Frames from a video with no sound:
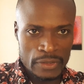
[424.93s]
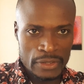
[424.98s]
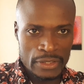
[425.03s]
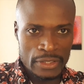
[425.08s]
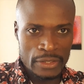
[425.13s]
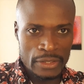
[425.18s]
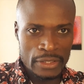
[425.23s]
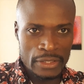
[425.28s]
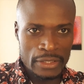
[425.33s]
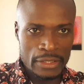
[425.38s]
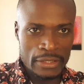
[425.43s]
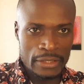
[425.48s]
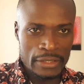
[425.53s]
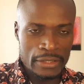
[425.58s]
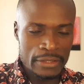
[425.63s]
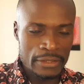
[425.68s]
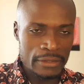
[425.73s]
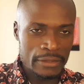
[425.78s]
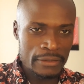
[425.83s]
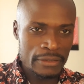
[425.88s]

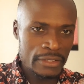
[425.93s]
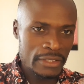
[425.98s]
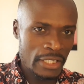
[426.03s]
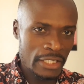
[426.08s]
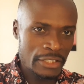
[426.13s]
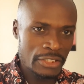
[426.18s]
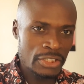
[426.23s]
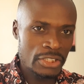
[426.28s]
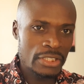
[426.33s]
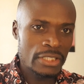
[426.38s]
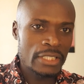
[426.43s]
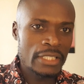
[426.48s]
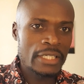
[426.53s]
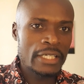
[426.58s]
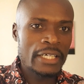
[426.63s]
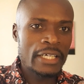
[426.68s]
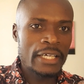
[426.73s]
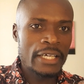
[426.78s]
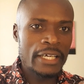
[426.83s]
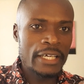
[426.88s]
the research,
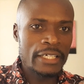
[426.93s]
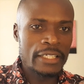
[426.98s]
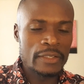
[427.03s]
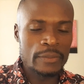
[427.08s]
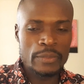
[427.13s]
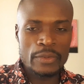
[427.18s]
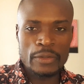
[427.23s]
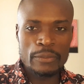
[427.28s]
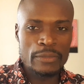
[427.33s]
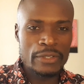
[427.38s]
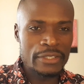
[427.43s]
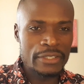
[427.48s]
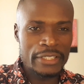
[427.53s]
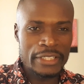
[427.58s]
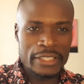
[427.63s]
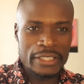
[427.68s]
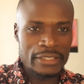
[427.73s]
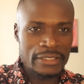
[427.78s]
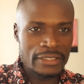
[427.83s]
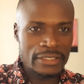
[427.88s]
and probably they
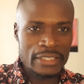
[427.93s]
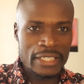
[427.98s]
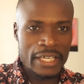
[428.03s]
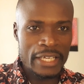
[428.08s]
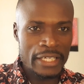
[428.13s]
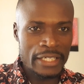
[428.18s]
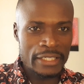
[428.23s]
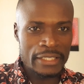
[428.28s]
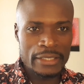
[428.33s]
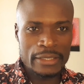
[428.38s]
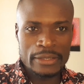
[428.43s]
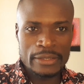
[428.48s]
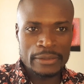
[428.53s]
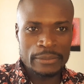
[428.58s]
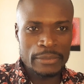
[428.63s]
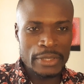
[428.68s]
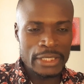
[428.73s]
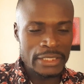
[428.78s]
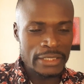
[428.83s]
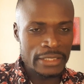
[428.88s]
can sign.
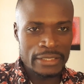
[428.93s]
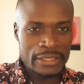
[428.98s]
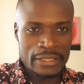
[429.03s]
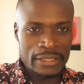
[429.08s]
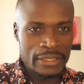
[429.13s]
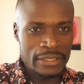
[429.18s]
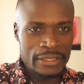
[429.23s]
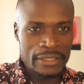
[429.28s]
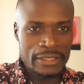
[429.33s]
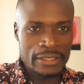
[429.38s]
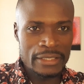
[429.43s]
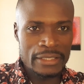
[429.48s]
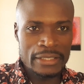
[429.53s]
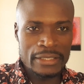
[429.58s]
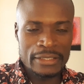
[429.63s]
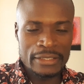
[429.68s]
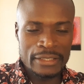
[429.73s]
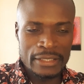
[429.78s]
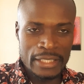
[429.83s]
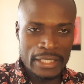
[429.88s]
But
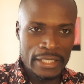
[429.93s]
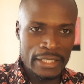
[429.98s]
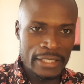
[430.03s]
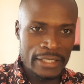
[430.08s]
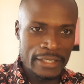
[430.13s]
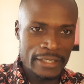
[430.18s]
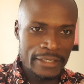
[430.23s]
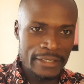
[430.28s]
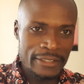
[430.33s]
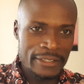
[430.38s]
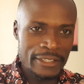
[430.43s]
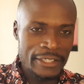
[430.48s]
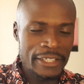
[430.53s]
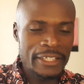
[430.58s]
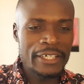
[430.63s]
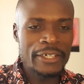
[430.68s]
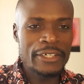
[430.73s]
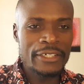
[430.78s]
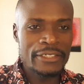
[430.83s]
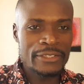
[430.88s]

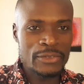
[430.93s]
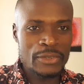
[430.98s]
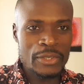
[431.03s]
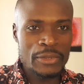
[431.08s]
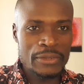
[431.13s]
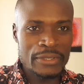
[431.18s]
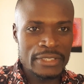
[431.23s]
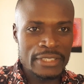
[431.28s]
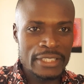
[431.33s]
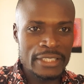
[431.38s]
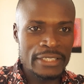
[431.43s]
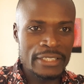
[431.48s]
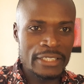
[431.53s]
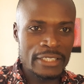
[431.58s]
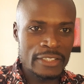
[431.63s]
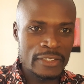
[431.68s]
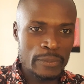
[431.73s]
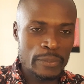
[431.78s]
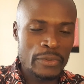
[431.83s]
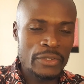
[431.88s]
here is where we say the
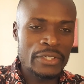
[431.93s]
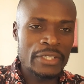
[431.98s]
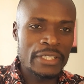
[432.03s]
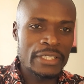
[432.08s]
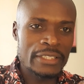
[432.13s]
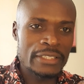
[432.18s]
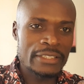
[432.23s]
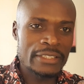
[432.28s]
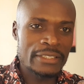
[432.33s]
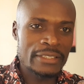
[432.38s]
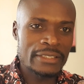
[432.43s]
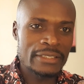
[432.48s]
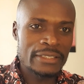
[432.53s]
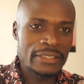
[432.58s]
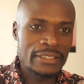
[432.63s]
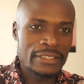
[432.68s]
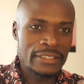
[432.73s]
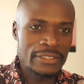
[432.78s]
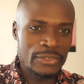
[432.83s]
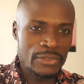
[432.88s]
respondent
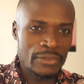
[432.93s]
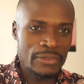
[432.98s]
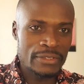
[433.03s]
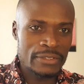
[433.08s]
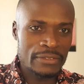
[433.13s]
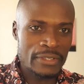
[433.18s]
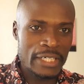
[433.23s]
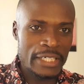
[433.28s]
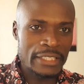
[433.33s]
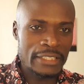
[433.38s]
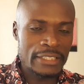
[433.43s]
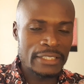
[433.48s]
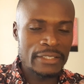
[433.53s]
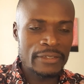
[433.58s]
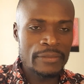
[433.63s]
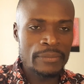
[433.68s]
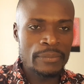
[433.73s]
is always right,